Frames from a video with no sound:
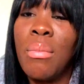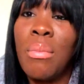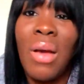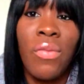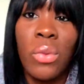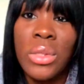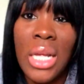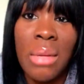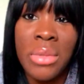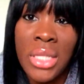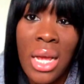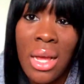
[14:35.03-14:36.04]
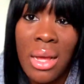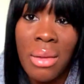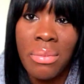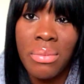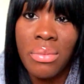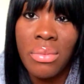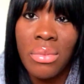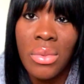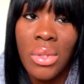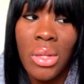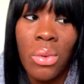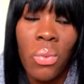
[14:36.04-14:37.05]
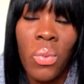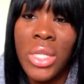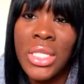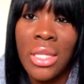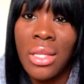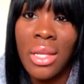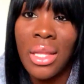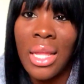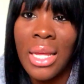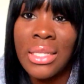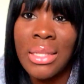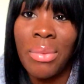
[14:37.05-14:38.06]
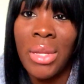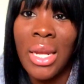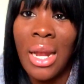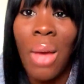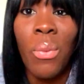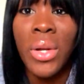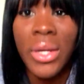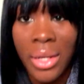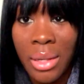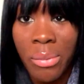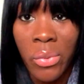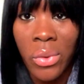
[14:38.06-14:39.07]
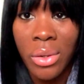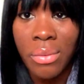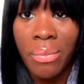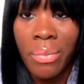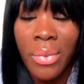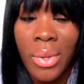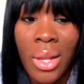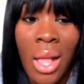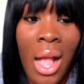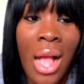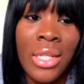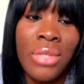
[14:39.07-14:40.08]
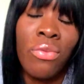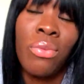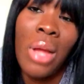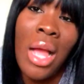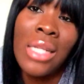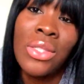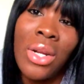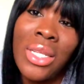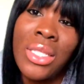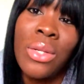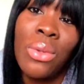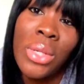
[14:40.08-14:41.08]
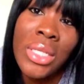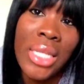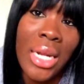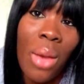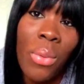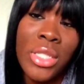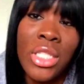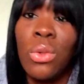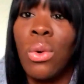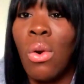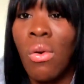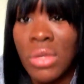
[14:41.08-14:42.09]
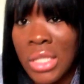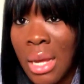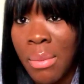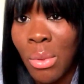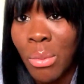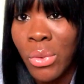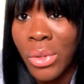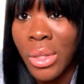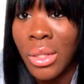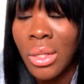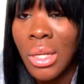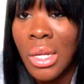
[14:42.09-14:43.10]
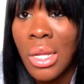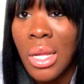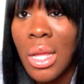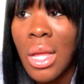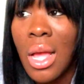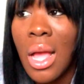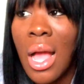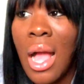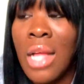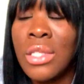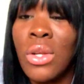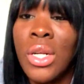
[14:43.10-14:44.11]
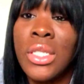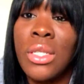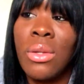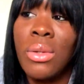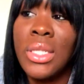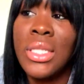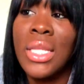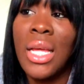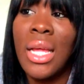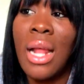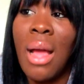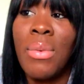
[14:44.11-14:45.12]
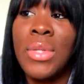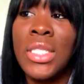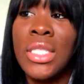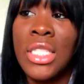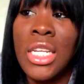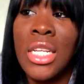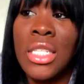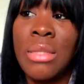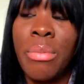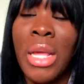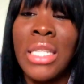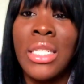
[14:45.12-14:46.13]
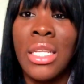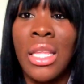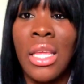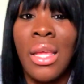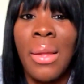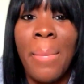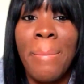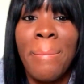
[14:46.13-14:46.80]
my full-time job wasn't looking like something that I wanted anymore. I started to notice that I wasn't doing overtime no more. I started to notice that I was just basically